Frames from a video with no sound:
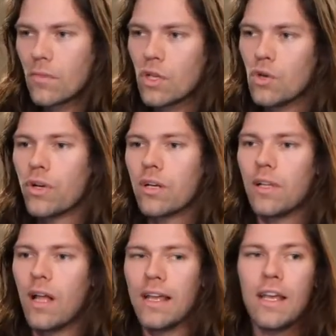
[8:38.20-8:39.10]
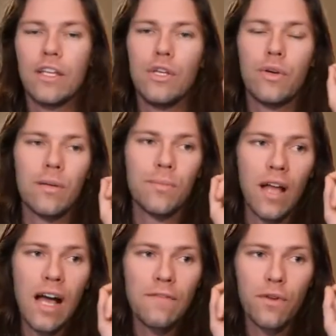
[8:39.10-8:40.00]
who can apply. You can
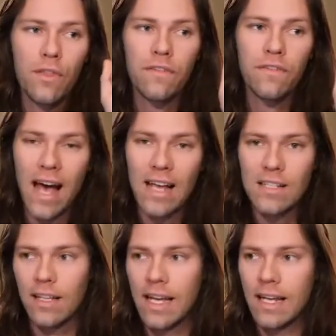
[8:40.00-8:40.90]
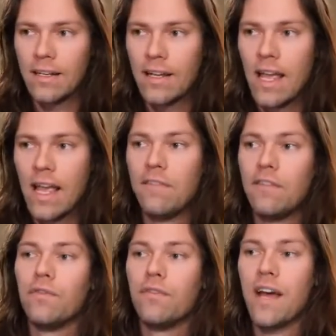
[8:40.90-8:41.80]
apply for the fast lane if
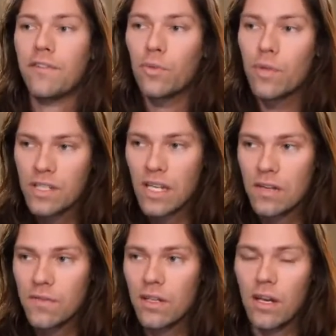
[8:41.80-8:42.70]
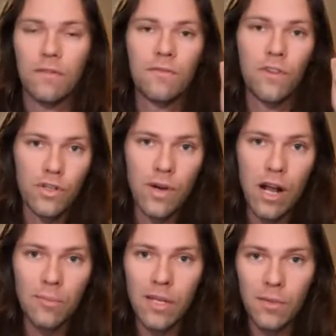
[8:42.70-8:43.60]
you've never received a first
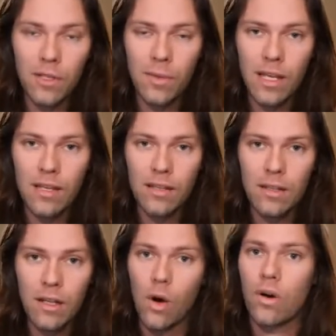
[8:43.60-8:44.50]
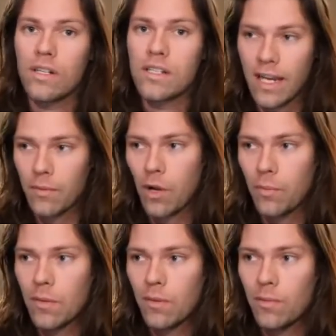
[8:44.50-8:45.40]
round PPP or a second round
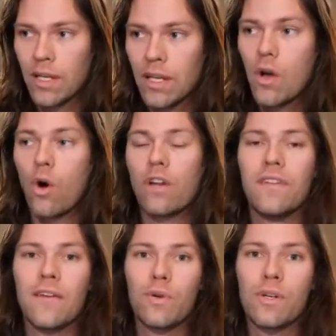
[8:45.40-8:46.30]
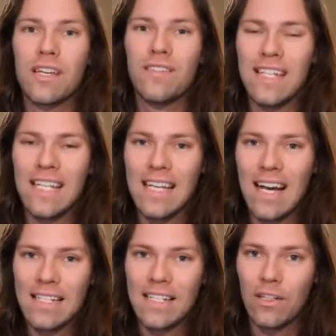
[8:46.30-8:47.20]
PPP, or you've never received an
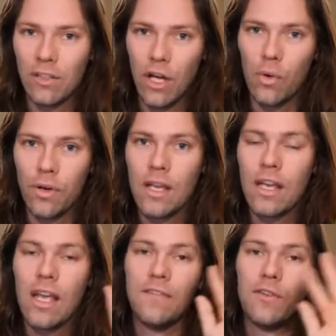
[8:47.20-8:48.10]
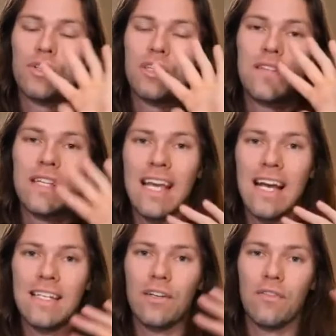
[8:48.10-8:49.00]
EIDL loan. If you receive the
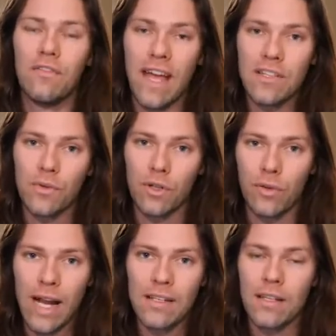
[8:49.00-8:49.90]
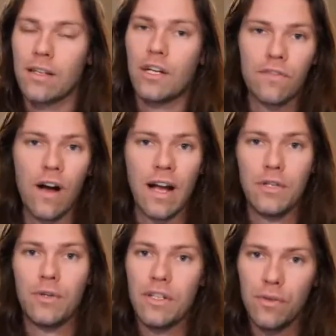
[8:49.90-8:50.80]
EIDL advance or grant, you're fine.
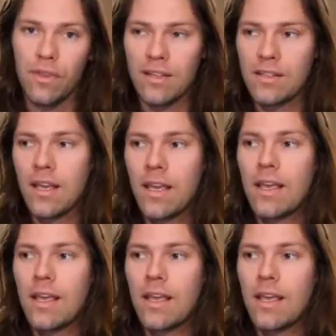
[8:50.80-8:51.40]
You can do this.